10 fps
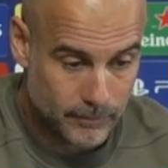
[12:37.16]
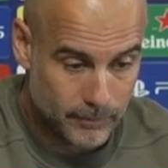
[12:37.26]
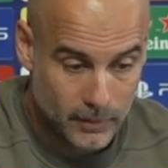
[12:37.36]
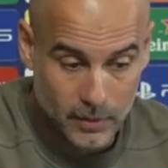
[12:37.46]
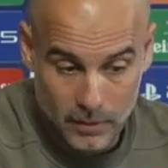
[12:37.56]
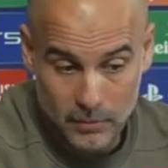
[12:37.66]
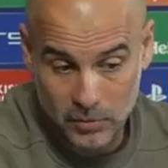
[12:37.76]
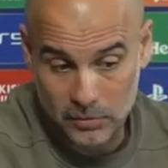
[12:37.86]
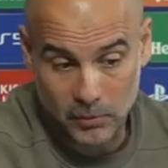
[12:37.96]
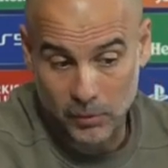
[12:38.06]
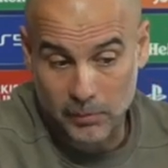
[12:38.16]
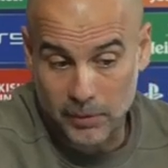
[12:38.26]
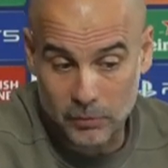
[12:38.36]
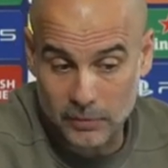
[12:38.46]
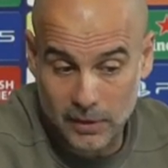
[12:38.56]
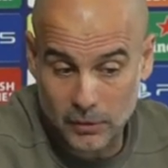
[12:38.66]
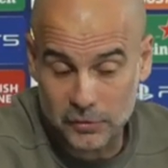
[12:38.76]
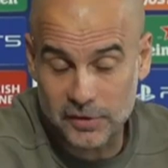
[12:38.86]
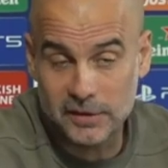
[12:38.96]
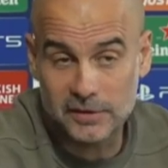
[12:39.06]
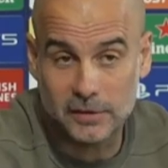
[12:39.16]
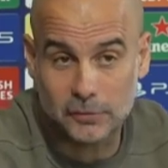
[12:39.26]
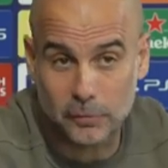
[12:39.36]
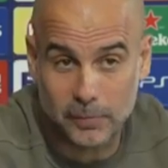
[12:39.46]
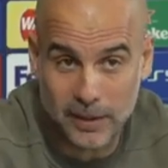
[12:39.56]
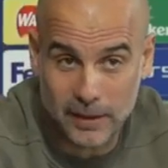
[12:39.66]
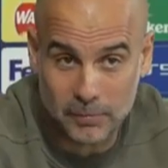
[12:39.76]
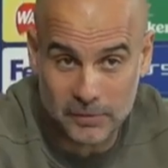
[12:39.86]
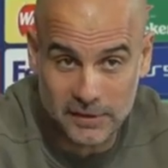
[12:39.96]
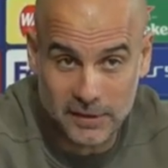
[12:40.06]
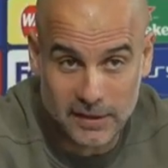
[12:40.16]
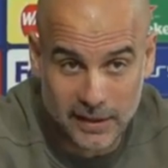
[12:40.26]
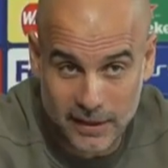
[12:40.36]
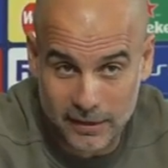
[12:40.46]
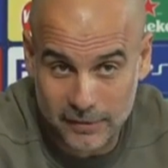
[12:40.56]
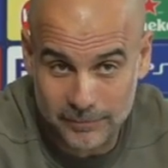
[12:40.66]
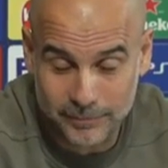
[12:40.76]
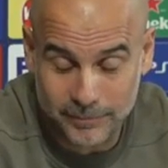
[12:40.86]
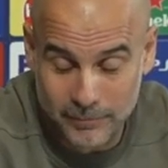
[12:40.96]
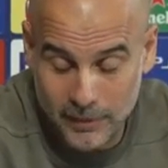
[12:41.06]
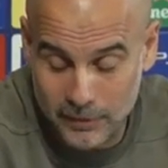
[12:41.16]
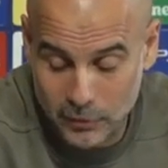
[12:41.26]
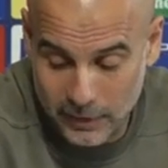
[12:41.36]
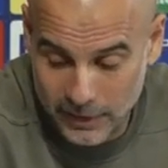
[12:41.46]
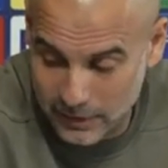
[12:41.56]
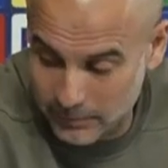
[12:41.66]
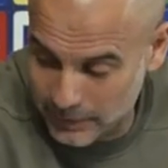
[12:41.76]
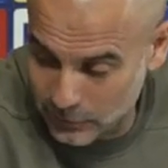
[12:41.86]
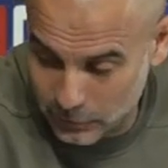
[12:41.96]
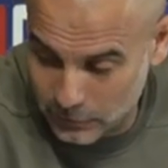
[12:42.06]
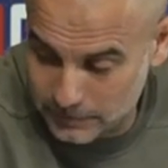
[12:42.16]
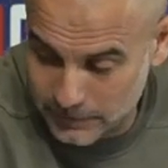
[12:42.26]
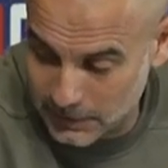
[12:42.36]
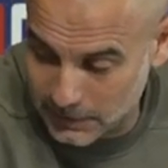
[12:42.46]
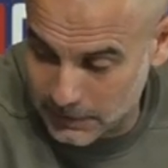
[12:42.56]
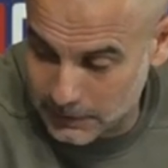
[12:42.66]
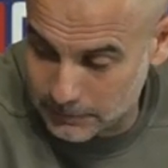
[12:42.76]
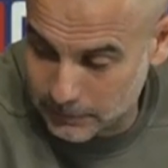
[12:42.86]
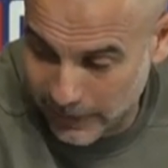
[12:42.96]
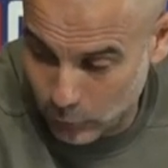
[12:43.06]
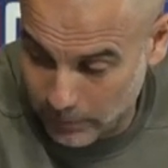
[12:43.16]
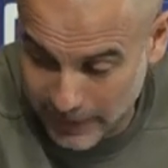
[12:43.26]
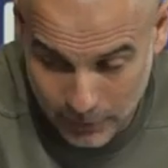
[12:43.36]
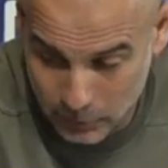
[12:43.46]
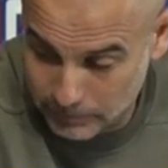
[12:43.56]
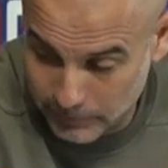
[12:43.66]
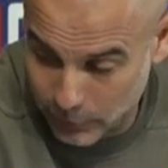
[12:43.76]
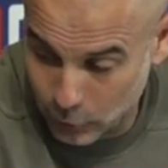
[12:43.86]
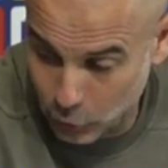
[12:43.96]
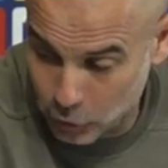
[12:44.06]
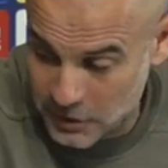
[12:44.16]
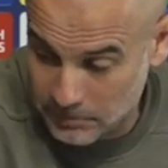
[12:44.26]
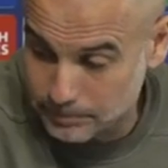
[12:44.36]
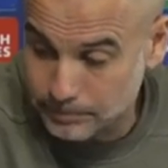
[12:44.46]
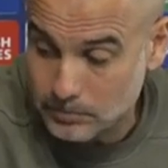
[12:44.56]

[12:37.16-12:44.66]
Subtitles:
they generally get through these knockout stages? What a great question! I don't know if I knew that. I'd know the method of beating them.